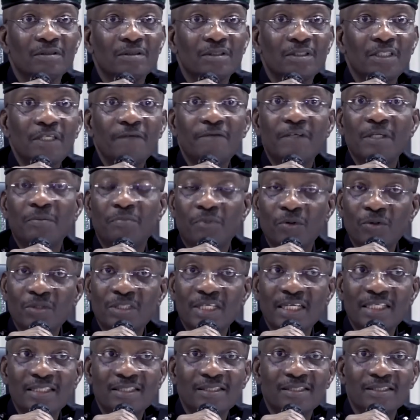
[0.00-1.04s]
If the
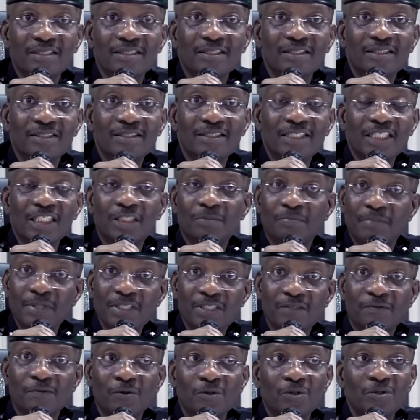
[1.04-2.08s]
protest is
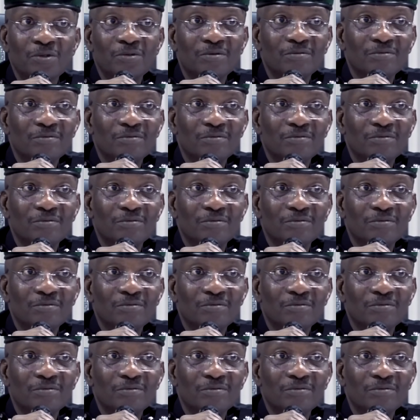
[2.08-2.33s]
peaceful,